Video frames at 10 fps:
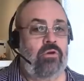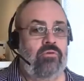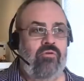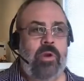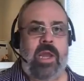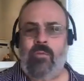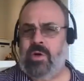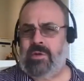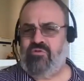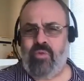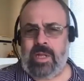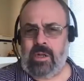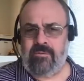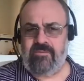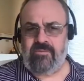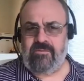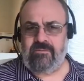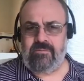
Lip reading: you're talking what, 12?